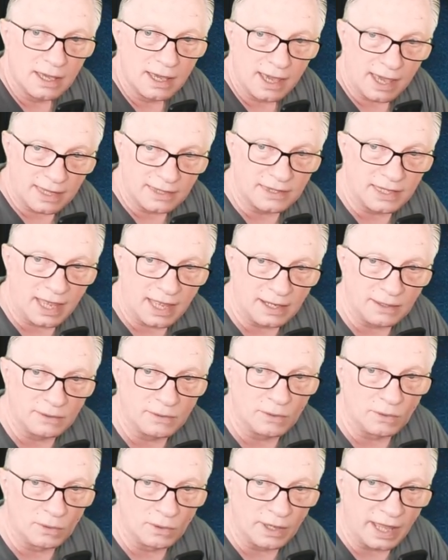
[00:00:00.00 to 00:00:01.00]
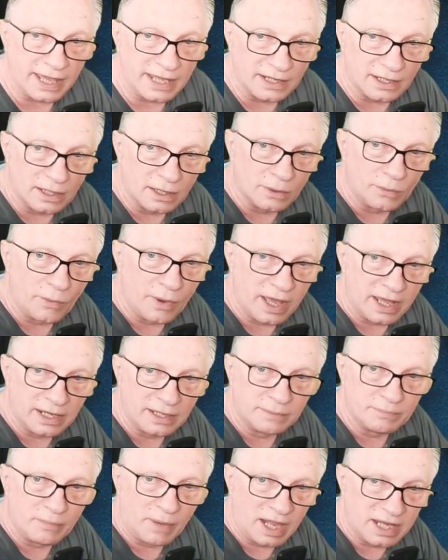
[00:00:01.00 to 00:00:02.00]
And then later
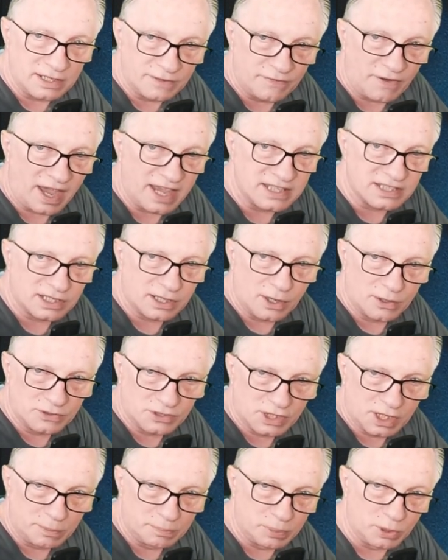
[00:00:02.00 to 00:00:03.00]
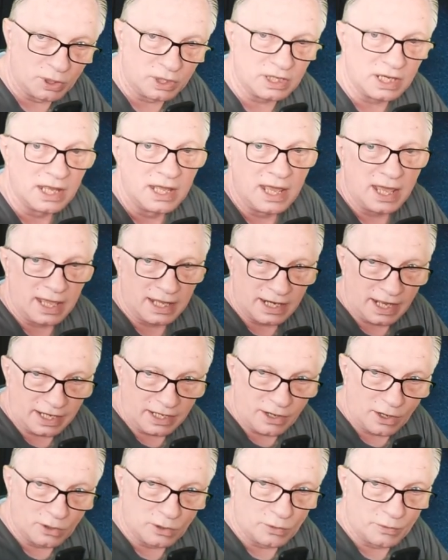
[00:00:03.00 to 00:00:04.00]
when my device goes kaput and I
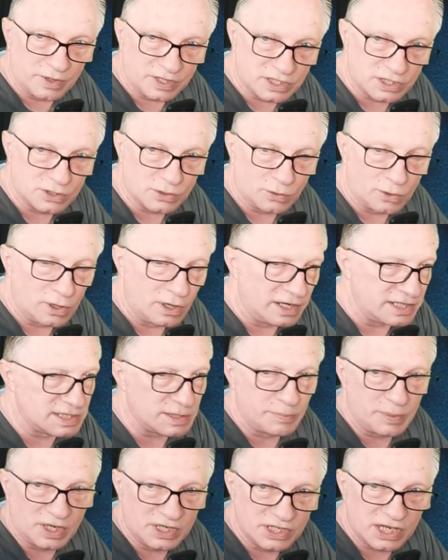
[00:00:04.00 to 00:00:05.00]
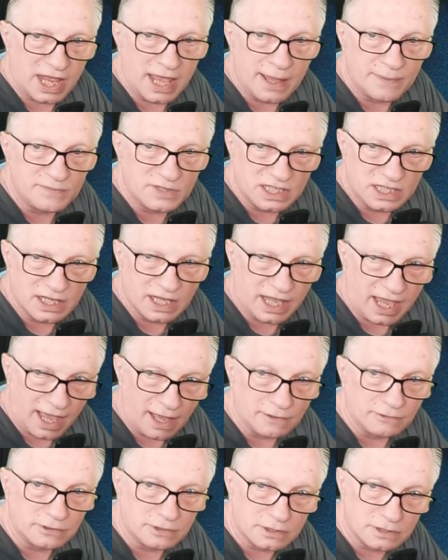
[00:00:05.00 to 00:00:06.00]
go to restore, it's a bunch of empty
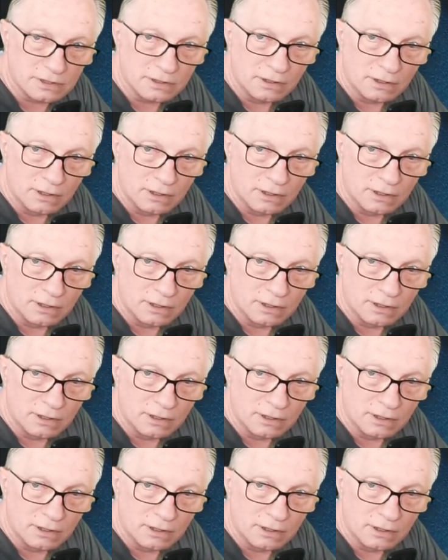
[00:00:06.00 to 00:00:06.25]
accounts.